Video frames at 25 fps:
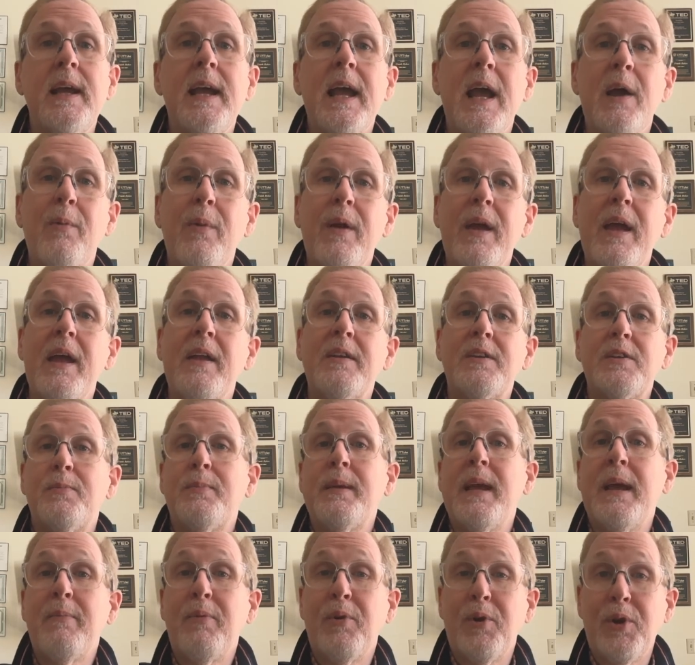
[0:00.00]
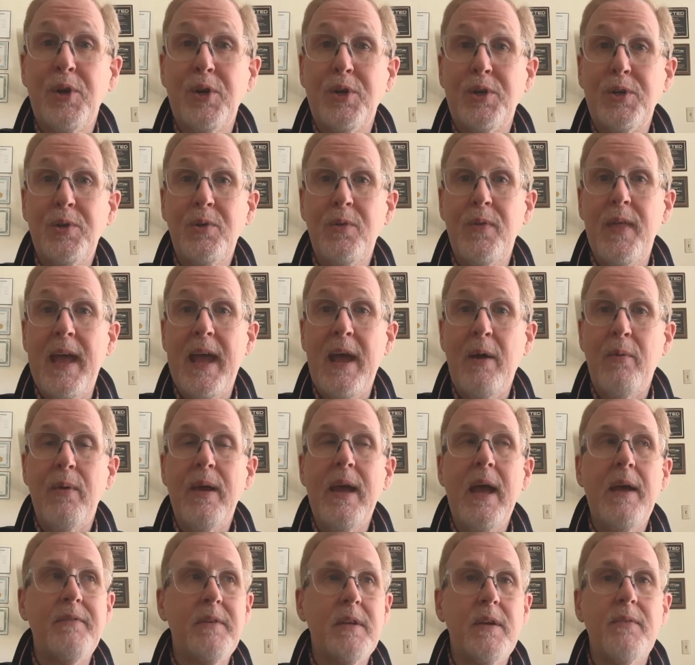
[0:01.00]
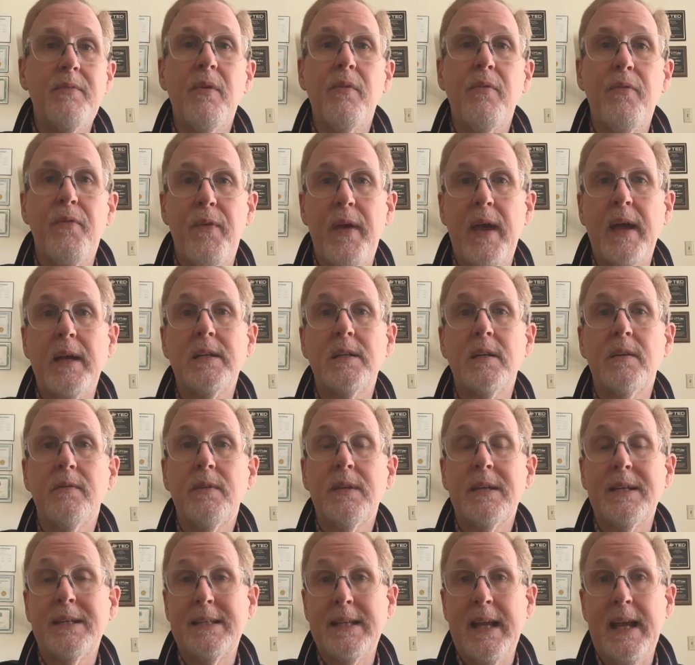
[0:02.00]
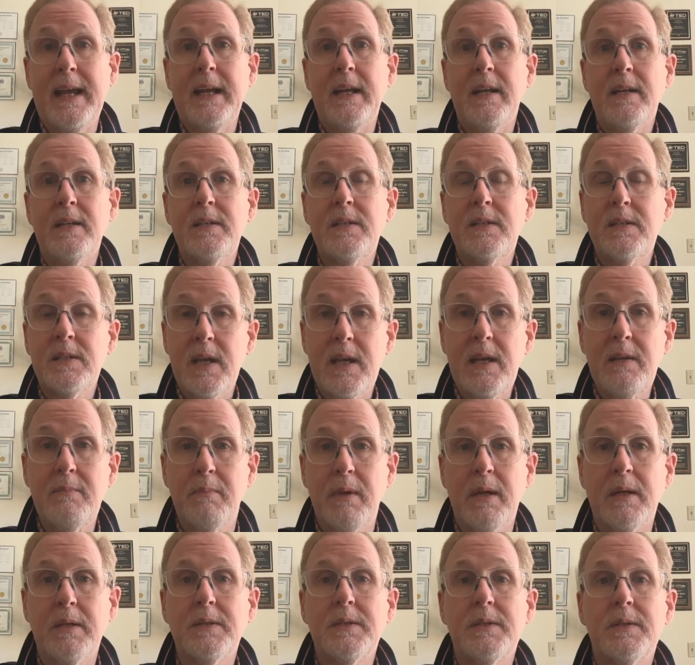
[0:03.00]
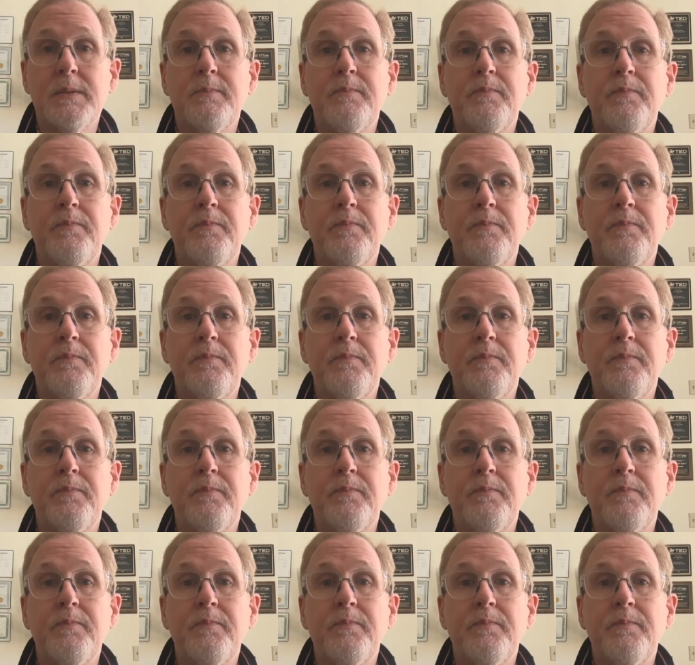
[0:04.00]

and to be able to do that, we have to have effective data statements.